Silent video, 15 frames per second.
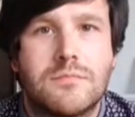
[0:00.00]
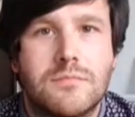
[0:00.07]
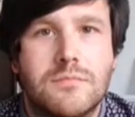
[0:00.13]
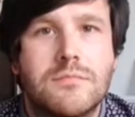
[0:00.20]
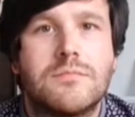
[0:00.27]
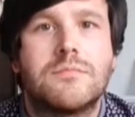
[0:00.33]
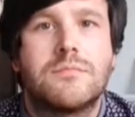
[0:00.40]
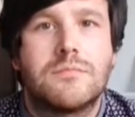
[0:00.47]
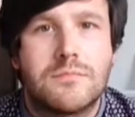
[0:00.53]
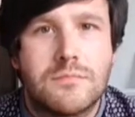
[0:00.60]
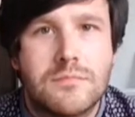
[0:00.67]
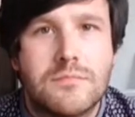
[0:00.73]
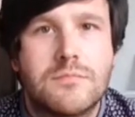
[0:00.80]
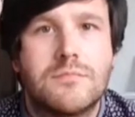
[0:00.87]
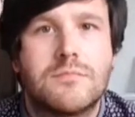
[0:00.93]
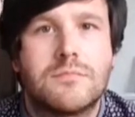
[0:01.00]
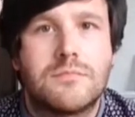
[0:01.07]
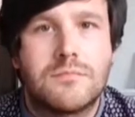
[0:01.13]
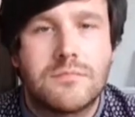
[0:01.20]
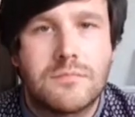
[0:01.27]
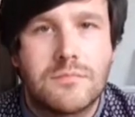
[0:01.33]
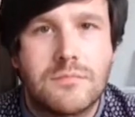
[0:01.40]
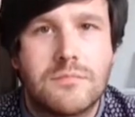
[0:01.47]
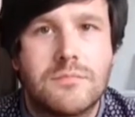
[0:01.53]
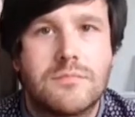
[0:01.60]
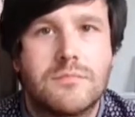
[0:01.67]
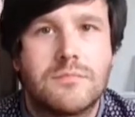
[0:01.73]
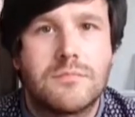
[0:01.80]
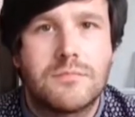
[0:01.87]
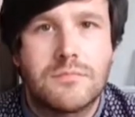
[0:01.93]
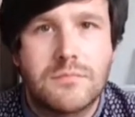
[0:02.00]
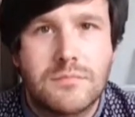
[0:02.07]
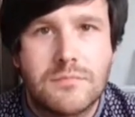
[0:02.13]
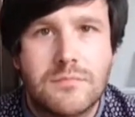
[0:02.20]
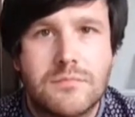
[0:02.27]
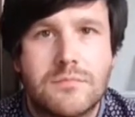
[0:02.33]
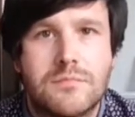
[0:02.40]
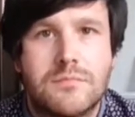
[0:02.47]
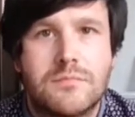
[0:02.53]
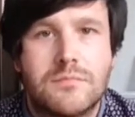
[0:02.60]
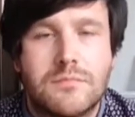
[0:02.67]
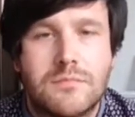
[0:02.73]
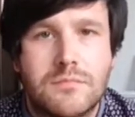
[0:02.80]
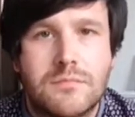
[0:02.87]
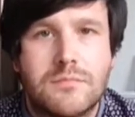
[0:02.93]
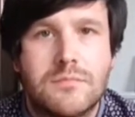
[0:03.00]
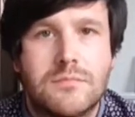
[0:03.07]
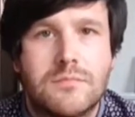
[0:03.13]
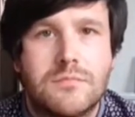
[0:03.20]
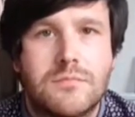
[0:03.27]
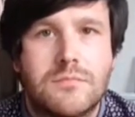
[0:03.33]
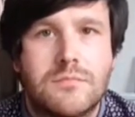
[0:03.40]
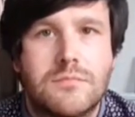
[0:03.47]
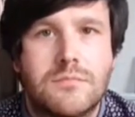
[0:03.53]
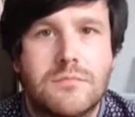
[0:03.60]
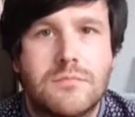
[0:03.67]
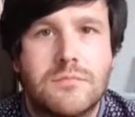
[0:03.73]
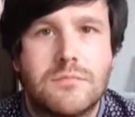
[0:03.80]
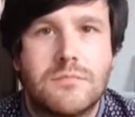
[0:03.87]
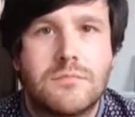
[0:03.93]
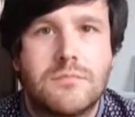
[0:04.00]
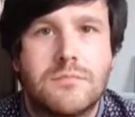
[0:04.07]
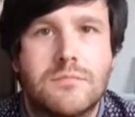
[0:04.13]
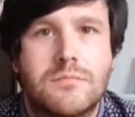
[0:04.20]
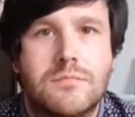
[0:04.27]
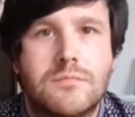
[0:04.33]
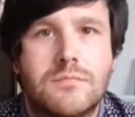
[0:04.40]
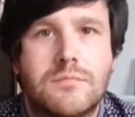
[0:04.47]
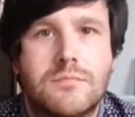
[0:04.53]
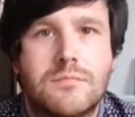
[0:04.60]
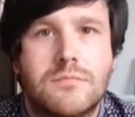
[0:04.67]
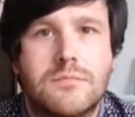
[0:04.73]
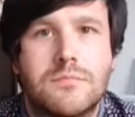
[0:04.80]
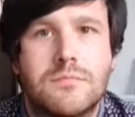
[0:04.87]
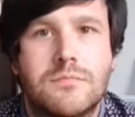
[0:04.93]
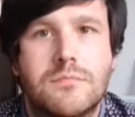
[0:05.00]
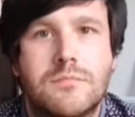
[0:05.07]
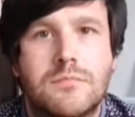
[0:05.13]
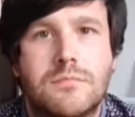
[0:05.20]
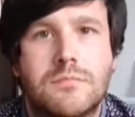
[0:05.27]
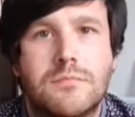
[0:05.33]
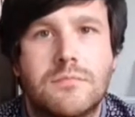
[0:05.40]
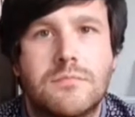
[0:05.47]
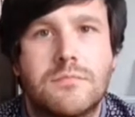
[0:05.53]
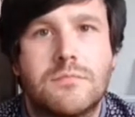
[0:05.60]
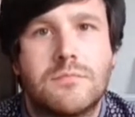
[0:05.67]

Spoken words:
No words are spoken by the person on screen.